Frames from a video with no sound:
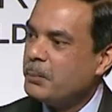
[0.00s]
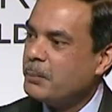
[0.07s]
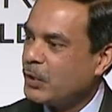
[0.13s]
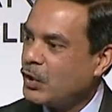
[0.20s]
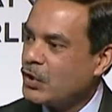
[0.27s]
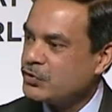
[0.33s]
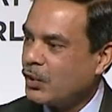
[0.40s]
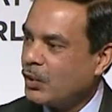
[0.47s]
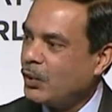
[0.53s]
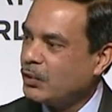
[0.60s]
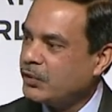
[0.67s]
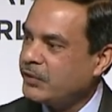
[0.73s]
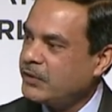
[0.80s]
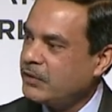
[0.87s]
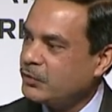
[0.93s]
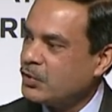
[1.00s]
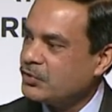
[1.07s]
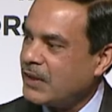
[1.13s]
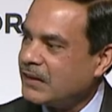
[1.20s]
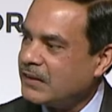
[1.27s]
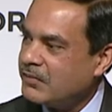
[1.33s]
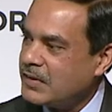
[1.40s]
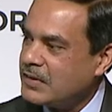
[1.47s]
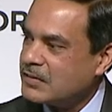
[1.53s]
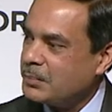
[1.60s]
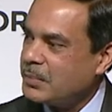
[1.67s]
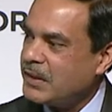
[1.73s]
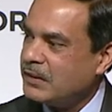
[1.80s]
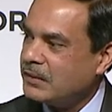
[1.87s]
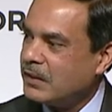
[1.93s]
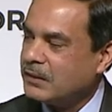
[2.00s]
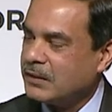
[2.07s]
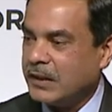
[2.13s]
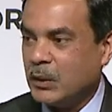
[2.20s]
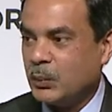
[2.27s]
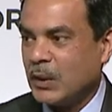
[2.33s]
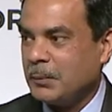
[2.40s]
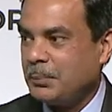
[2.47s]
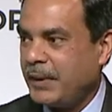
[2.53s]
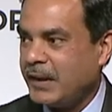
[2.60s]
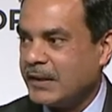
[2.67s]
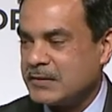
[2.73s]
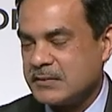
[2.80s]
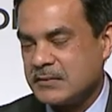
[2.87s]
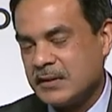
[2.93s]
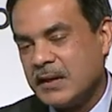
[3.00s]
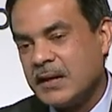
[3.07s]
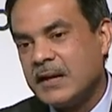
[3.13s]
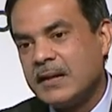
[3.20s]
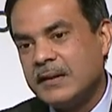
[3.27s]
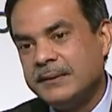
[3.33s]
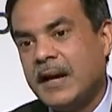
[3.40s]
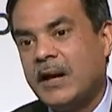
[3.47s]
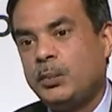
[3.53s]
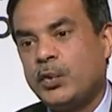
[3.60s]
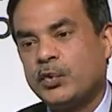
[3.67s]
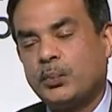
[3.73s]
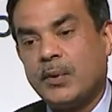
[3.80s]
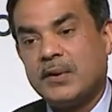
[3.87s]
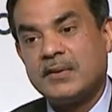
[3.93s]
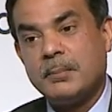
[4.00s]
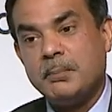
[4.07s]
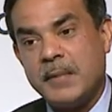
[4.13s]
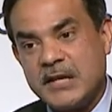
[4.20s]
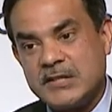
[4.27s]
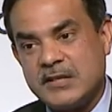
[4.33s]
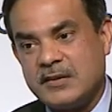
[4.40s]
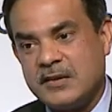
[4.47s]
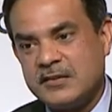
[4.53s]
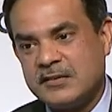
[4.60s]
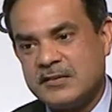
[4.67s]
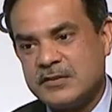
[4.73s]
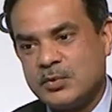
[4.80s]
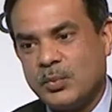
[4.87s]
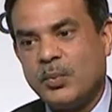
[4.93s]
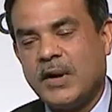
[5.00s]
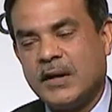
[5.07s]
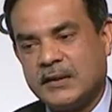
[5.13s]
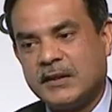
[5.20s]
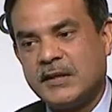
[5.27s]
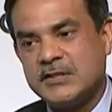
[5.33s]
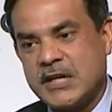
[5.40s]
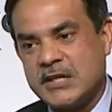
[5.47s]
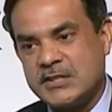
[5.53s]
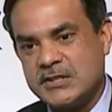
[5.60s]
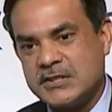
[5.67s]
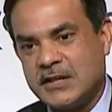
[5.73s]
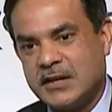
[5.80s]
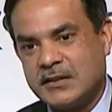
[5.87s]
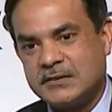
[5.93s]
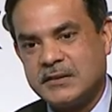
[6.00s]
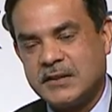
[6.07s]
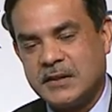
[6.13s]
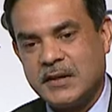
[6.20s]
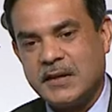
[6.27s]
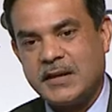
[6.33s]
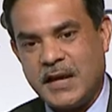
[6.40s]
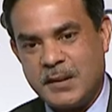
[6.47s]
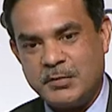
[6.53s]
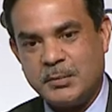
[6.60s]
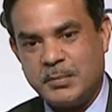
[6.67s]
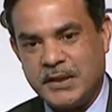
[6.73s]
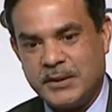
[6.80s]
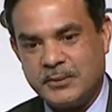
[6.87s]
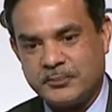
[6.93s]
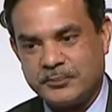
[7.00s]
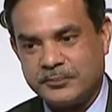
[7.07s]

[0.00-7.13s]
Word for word: because all three of those activities are being done in one place, that was one of the major reasons why the congestion charge came to be.